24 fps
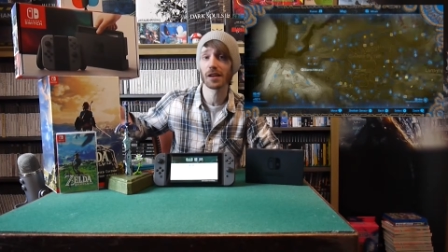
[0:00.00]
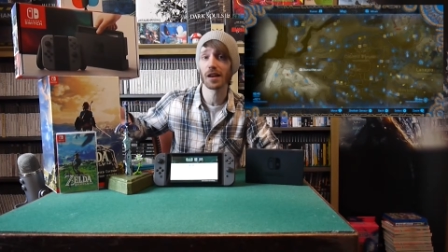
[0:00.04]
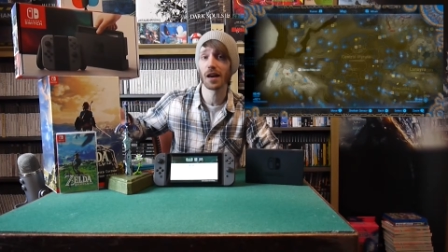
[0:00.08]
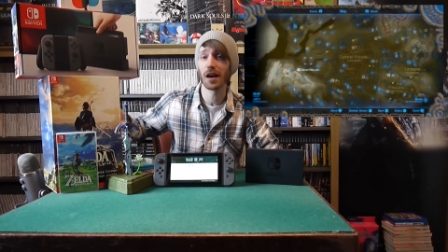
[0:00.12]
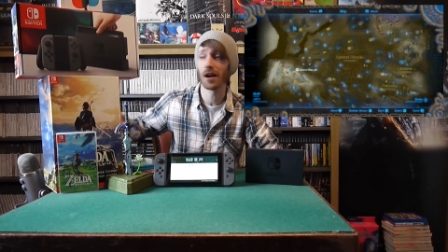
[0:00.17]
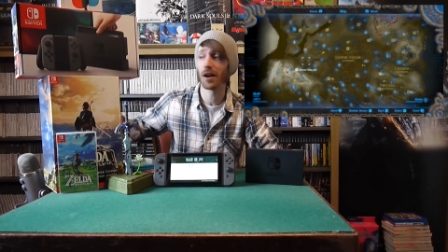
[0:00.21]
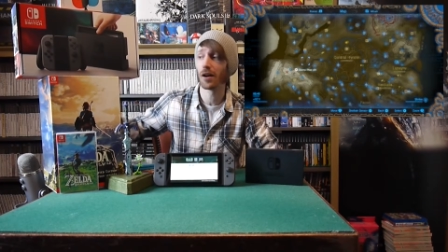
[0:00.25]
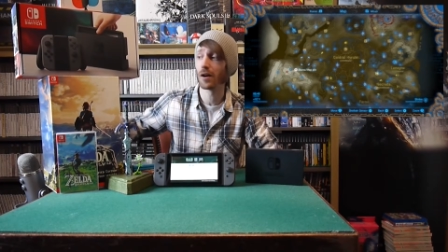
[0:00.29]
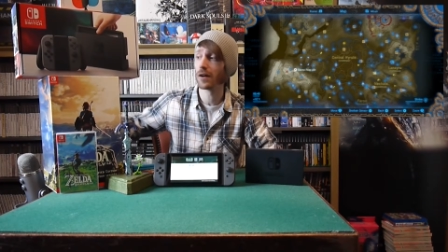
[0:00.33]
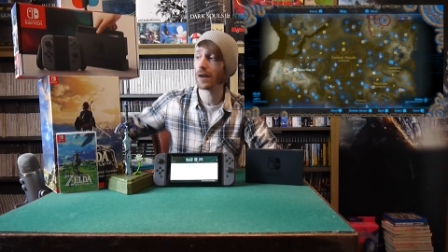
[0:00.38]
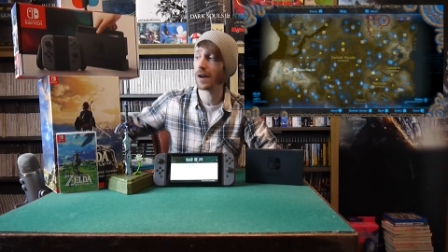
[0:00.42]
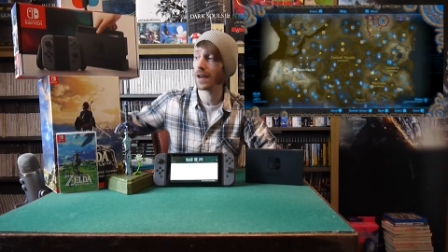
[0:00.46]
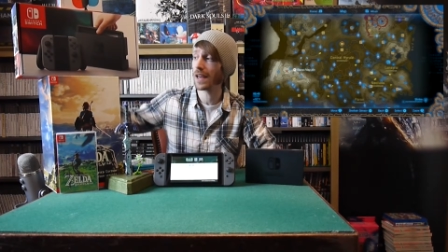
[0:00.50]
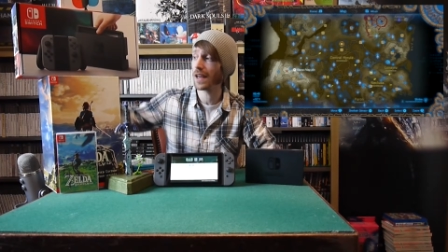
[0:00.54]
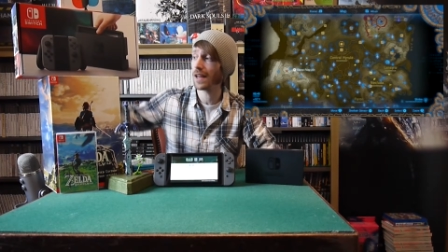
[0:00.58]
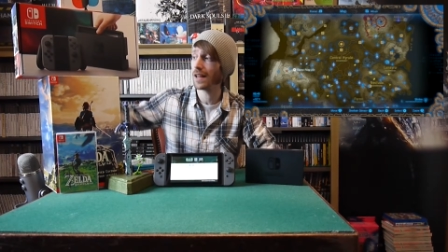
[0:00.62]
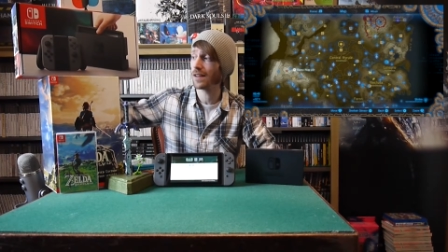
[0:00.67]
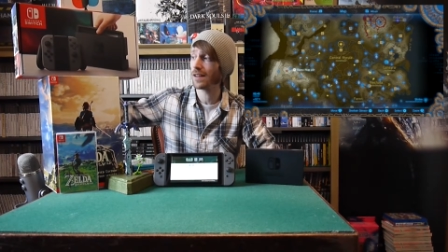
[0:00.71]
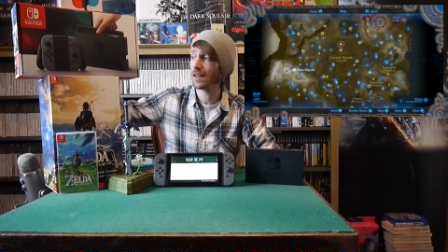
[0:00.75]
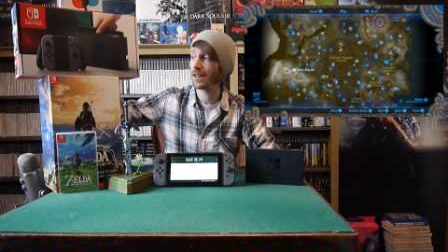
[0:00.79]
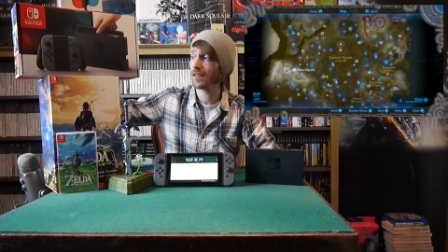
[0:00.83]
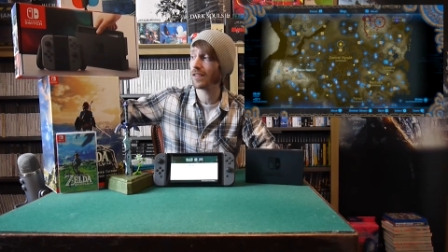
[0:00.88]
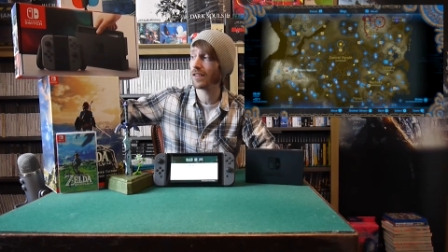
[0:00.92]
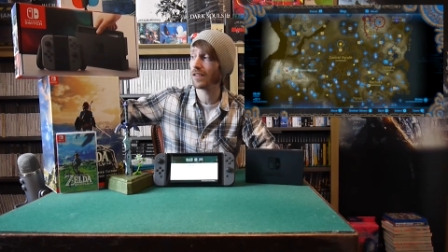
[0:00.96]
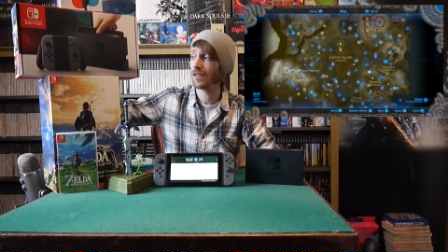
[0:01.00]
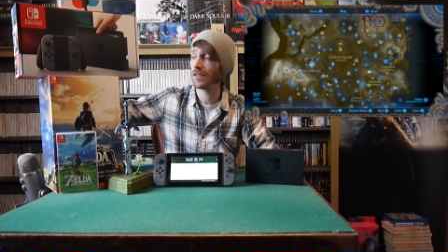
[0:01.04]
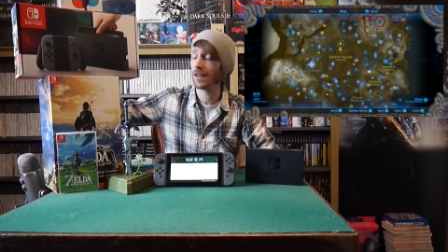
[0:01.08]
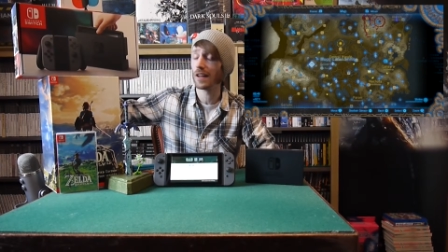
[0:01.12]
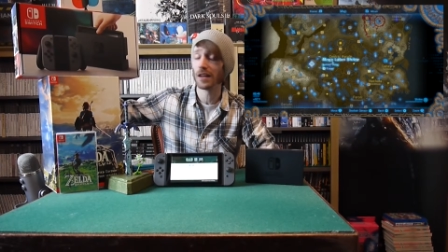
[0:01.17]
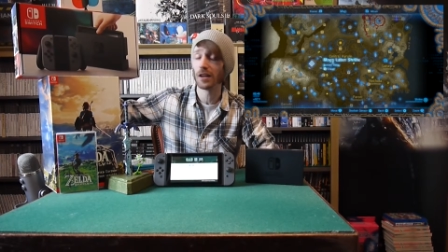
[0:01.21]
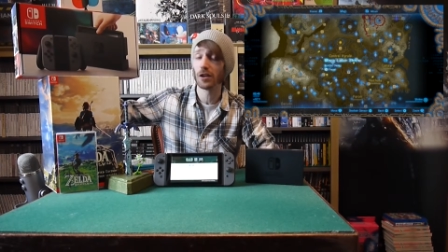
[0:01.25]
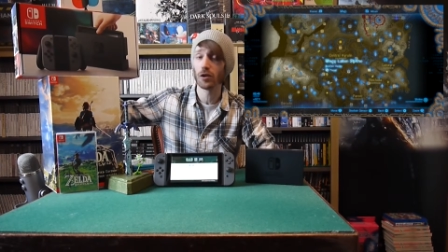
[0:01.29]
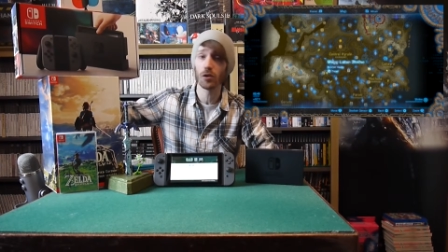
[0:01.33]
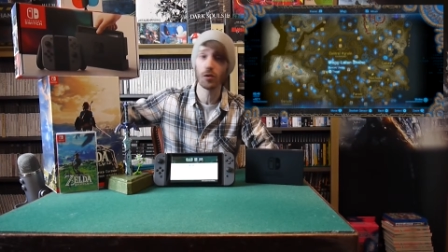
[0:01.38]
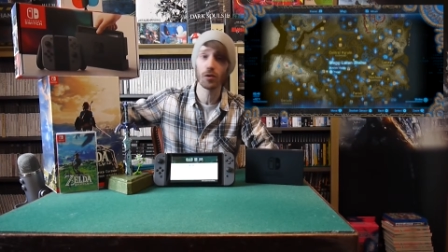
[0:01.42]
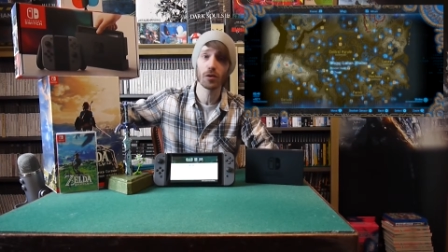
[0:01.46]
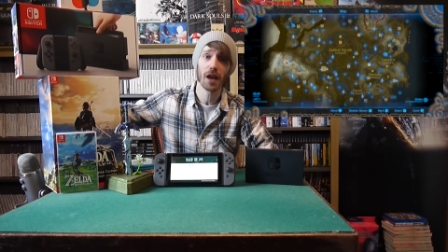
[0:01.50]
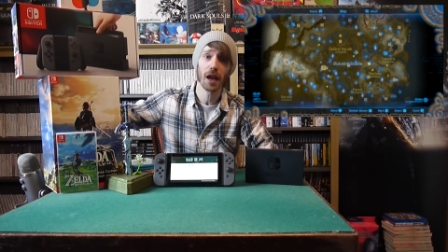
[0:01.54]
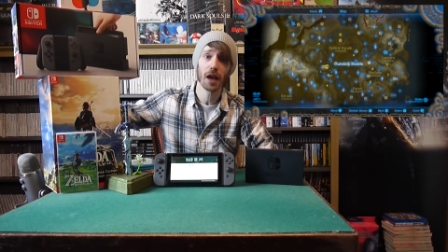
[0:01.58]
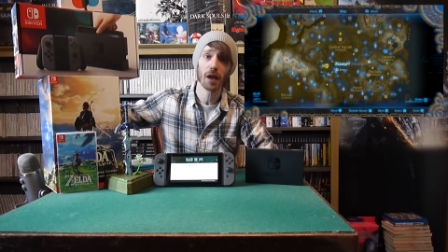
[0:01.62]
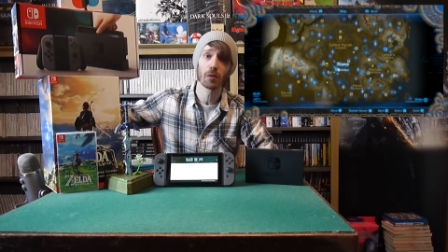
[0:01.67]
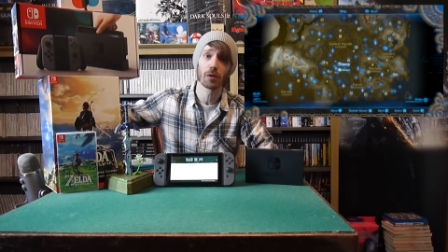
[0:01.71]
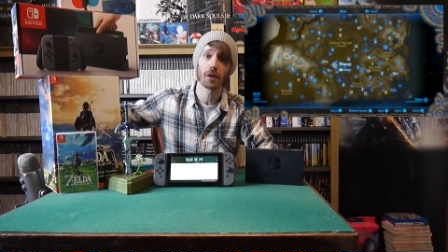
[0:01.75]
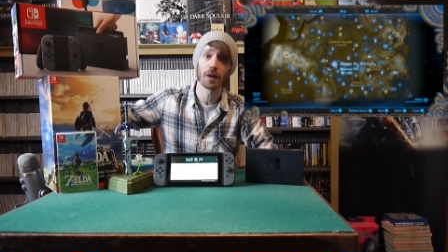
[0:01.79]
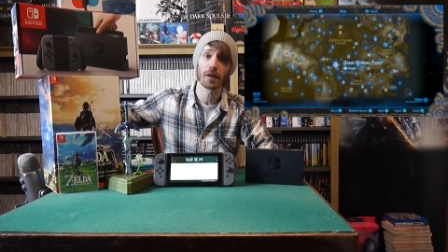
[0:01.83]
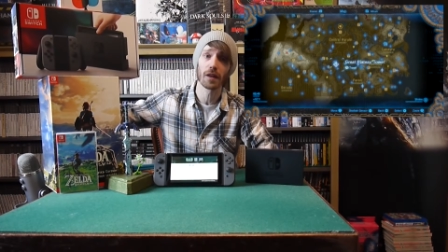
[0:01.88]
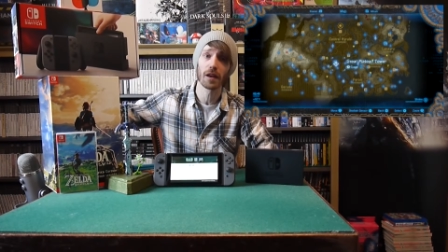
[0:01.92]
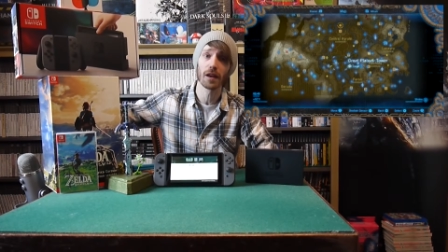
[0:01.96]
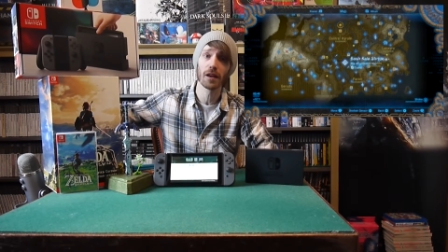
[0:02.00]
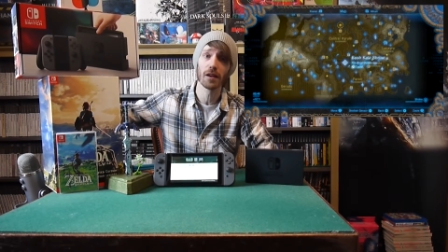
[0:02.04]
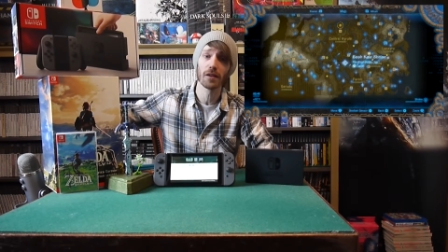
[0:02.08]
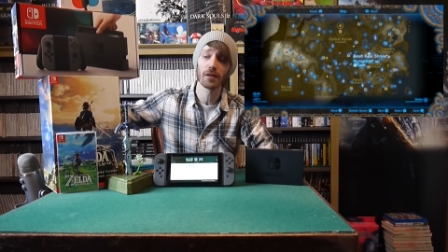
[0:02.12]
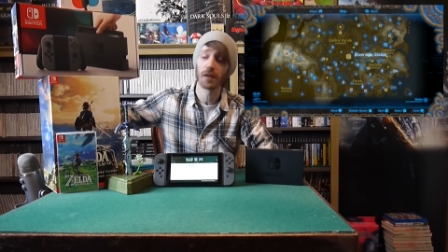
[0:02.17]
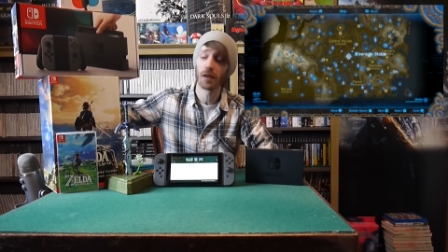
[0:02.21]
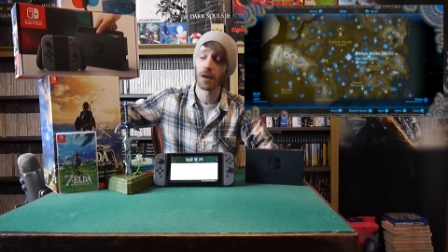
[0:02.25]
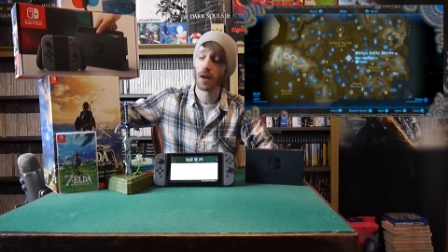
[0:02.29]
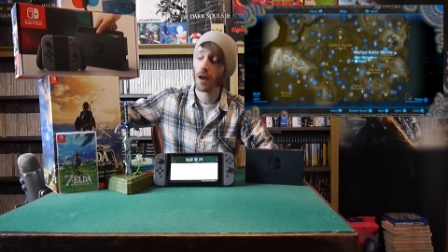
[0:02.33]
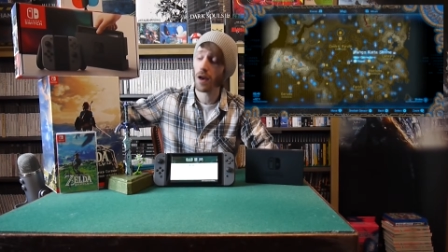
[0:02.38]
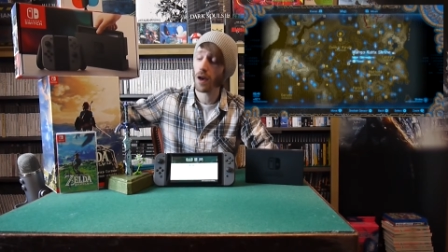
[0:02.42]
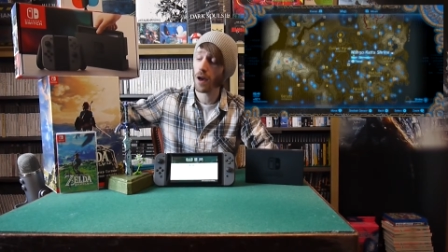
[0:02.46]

Now again, this is the UK one of these.